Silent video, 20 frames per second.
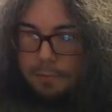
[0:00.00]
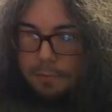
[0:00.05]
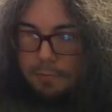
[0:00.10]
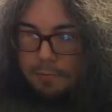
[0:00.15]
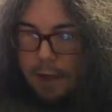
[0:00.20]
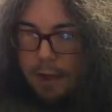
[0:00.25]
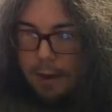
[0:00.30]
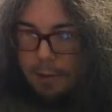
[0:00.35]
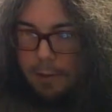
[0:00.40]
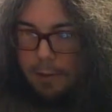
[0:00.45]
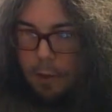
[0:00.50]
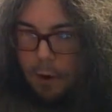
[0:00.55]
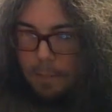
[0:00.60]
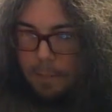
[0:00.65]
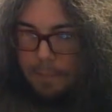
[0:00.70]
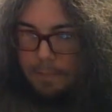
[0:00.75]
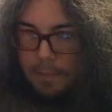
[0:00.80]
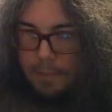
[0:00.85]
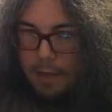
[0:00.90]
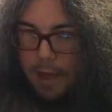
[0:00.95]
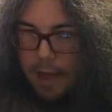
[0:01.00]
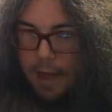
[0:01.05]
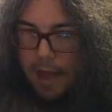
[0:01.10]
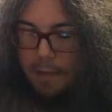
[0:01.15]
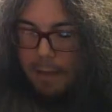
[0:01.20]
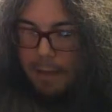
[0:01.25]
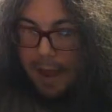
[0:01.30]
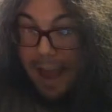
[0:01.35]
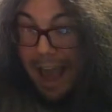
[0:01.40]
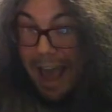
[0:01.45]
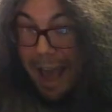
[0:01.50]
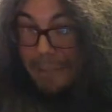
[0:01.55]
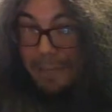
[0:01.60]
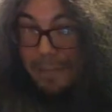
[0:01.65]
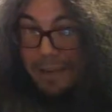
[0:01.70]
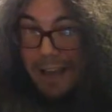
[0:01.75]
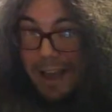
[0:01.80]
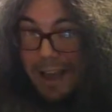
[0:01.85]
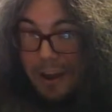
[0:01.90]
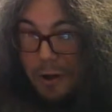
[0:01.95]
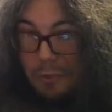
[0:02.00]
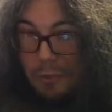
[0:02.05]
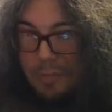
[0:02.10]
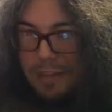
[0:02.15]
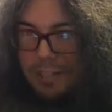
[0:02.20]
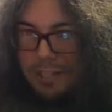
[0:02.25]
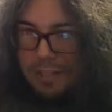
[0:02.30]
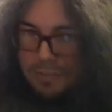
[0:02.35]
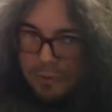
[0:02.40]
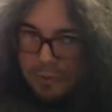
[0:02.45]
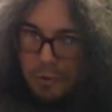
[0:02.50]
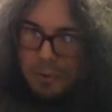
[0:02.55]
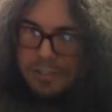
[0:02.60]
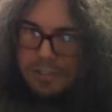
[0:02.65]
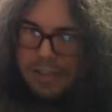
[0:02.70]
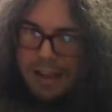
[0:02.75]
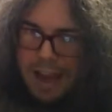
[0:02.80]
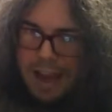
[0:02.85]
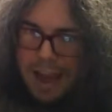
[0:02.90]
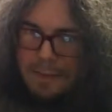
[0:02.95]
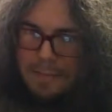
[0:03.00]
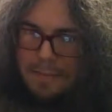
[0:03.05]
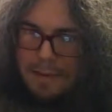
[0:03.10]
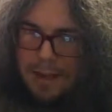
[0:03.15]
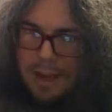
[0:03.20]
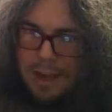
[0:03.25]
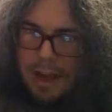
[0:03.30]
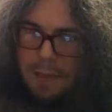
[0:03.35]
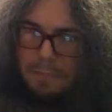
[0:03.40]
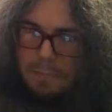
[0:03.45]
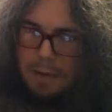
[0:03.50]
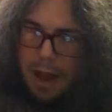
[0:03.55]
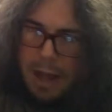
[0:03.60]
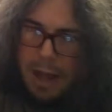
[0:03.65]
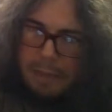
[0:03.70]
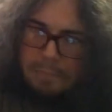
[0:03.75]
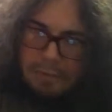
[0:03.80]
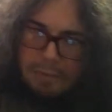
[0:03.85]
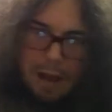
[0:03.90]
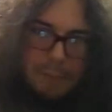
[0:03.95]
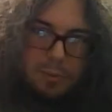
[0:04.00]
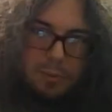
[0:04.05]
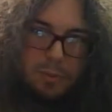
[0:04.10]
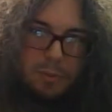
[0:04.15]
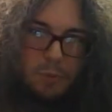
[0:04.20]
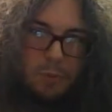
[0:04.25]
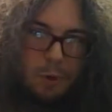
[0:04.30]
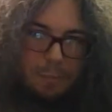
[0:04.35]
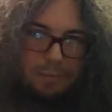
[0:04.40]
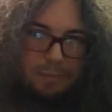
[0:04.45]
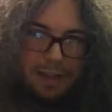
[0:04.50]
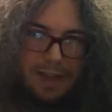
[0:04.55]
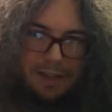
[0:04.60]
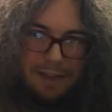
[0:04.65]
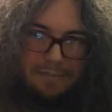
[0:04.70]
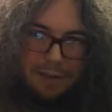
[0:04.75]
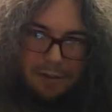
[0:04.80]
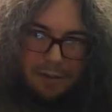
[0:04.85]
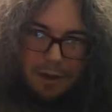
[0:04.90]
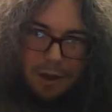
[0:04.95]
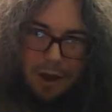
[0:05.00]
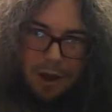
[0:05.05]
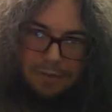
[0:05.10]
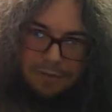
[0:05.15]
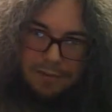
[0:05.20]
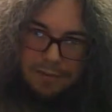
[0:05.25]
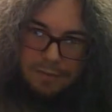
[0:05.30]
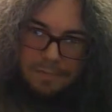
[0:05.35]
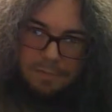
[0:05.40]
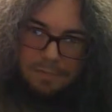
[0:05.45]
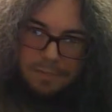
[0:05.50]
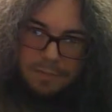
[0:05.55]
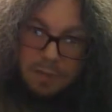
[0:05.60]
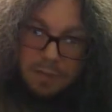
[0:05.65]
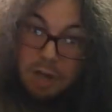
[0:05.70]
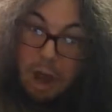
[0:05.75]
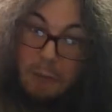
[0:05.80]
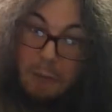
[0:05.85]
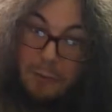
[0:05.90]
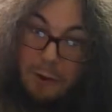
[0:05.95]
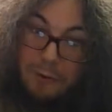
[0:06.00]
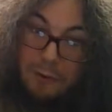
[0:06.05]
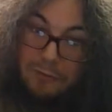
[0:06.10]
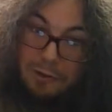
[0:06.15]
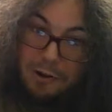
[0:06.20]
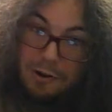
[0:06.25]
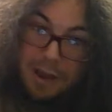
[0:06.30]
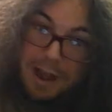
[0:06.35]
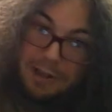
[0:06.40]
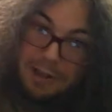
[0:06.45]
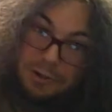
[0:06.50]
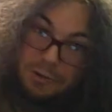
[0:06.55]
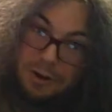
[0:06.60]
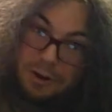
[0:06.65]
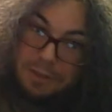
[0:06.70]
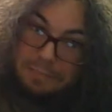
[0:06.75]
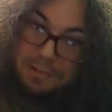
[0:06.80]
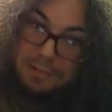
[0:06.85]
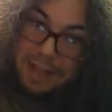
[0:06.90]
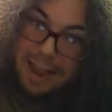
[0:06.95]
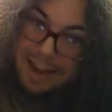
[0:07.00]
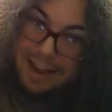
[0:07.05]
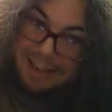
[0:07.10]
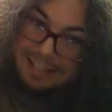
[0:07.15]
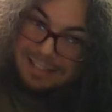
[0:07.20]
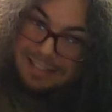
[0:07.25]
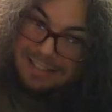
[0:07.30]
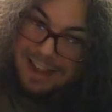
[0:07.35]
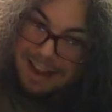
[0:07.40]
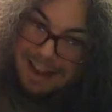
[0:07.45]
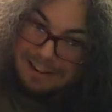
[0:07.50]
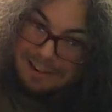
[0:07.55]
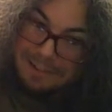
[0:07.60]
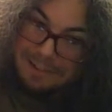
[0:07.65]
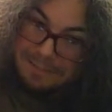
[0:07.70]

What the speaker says: Red Alarm. Am I happy I own this? Of course I am. But I probably won't play it very often. Come over and you can play it instead.